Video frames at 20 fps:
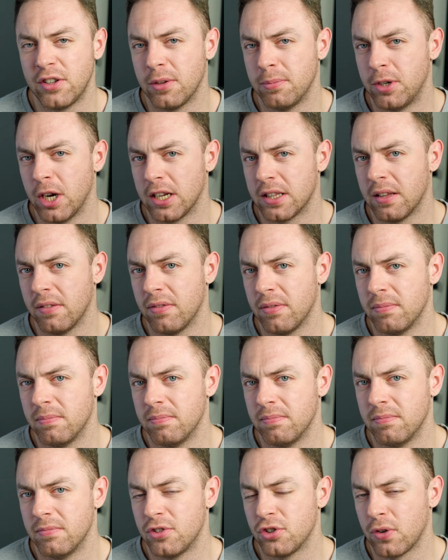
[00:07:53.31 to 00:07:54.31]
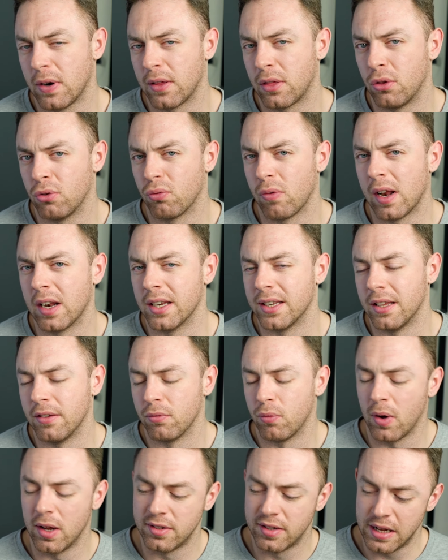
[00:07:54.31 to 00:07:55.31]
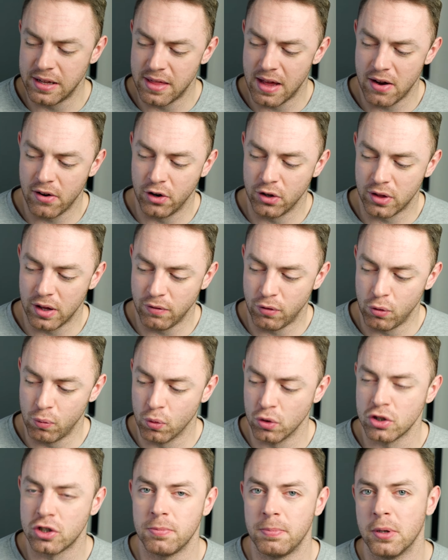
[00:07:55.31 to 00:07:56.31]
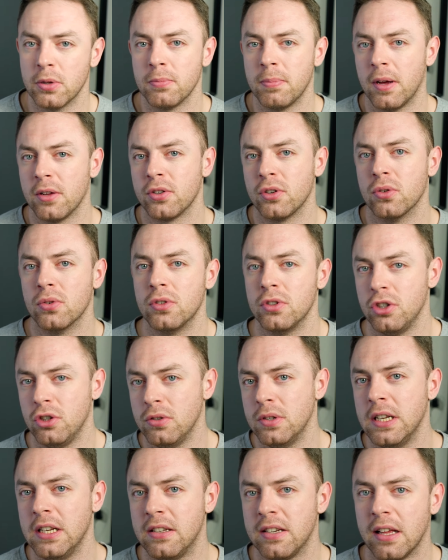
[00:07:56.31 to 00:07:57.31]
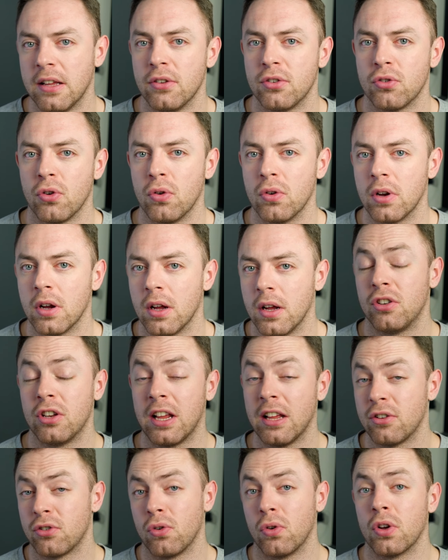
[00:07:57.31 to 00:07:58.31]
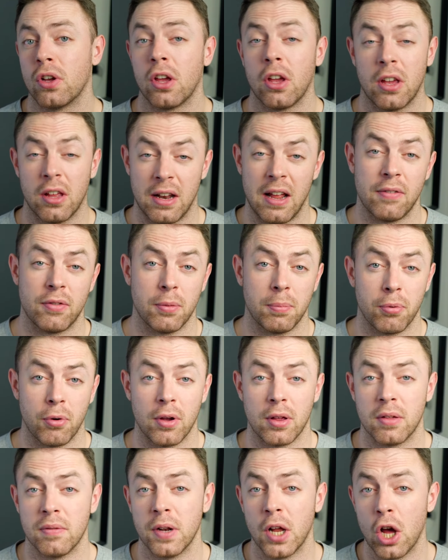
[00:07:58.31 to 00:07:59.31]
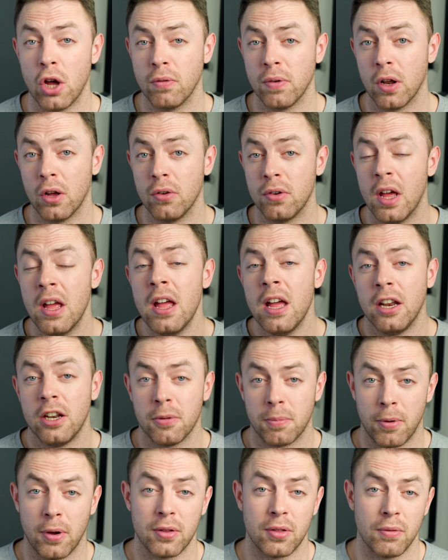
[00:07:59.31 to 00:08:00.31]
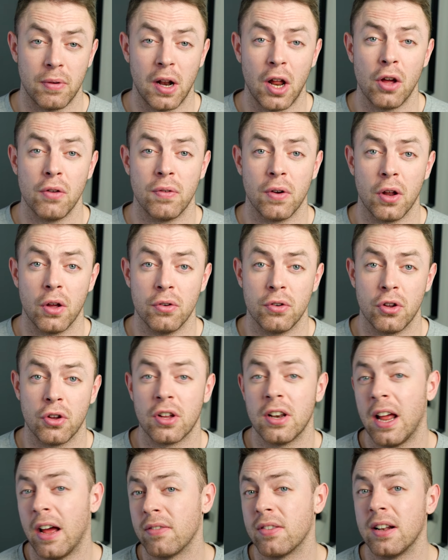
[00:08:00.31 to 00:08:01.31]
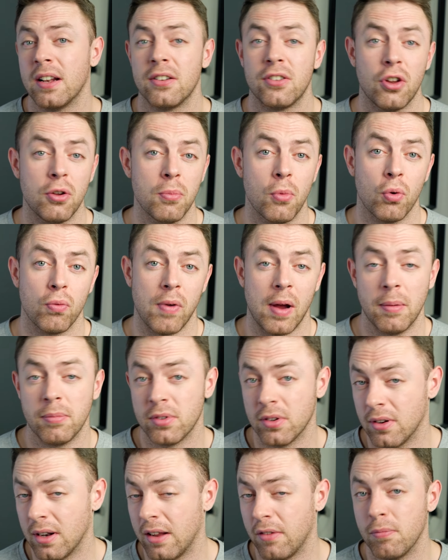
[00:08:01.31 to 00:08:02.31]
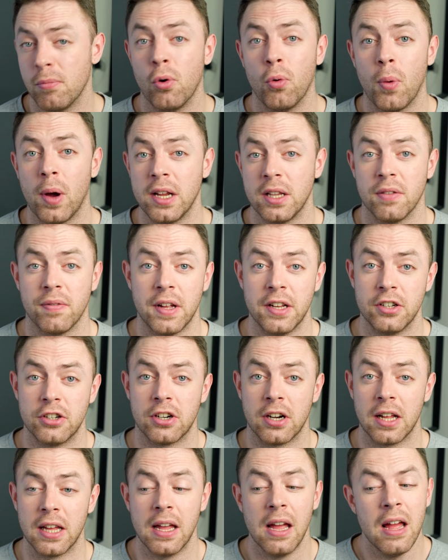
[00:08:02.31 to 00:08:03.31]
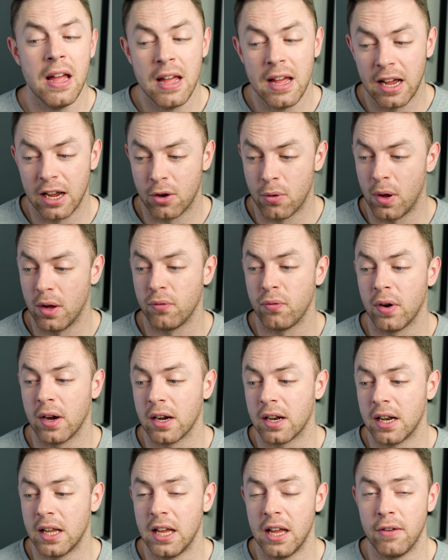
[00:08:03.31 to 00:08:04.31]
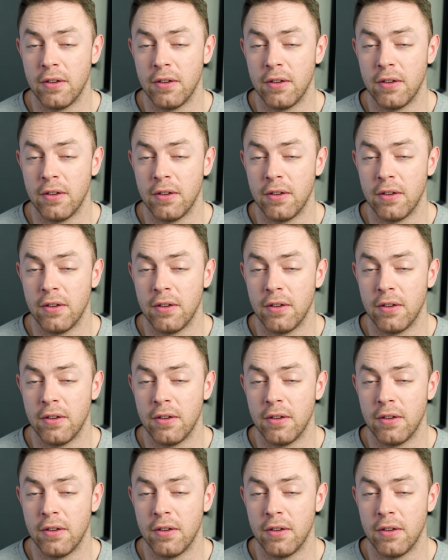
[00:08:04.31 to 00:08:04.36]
is subjective. Strength is relative. What I say there is, if you want to build muscle, you need to get stronger. To get stronger, you're going to have to progressively overload. To progressively overload, you're going to have to do more reps and lift more weight eventually. And quite frankly,